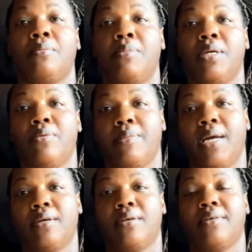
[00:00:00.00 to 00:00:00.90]
Been with
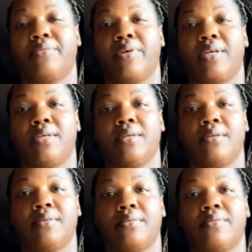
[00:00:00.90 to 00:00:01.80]
my girlfriend
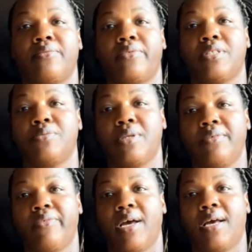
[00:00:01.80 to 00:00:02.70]
for
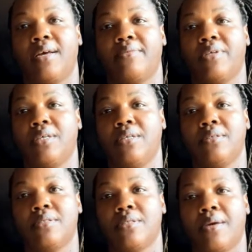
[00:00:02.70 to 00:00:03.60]
25
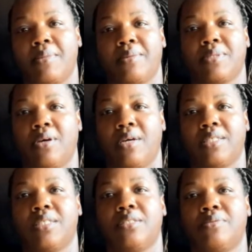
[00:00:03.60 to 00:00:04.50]
years. I'm sorry,
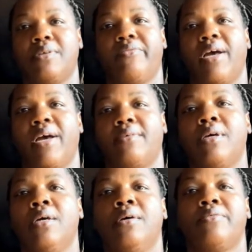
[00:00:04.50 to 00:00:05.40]
she's 25
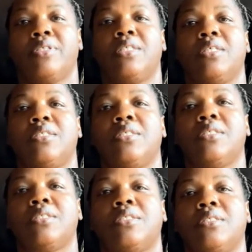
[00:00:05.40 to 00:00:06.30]
for 6
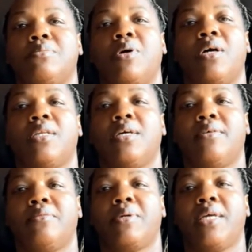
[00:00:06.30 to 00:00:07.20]
years. She's smart,
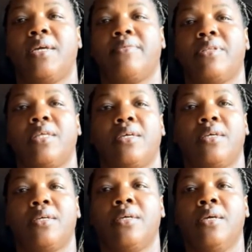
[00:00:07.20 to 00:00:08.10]
loving, but every
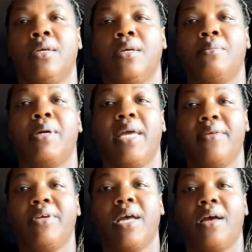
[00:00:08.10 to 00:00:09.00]

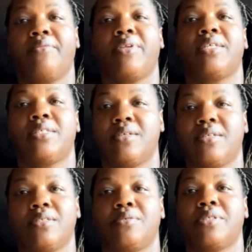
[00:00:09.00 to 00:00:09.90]
conflict turned
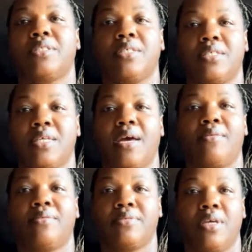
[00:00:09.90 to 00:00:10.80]
into a 6
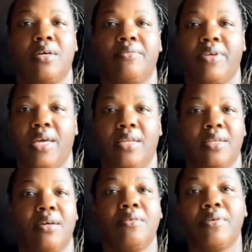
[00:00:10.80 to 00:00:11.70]
hours of yelling,
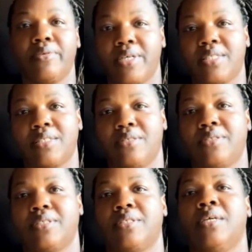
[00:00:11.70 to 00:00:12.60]
no real
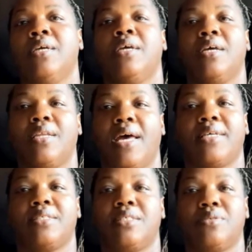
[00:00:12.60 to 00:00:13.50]
resolution, and
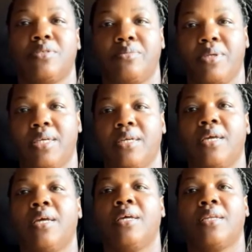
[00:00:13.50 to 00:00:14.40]
lots of disrespect,
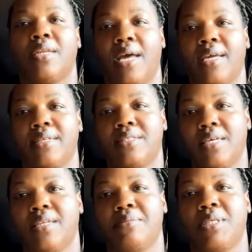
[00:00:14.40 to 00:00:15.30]
like
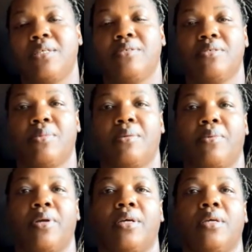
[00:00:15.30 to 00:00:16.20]
telling me to use my
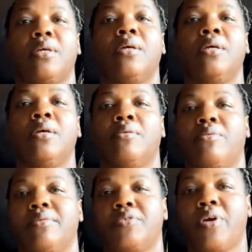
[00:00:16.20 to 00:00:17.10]
brain.
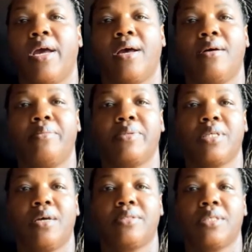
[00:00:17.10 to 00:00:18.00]
We've tried open
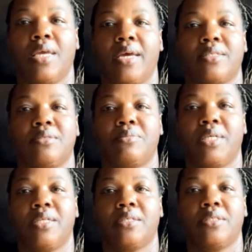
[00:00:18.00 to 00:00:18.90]
talks and counseling,
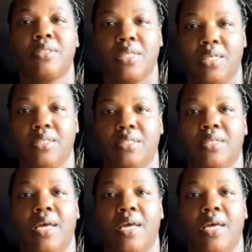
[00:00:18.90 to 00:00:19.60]
but nothing changes.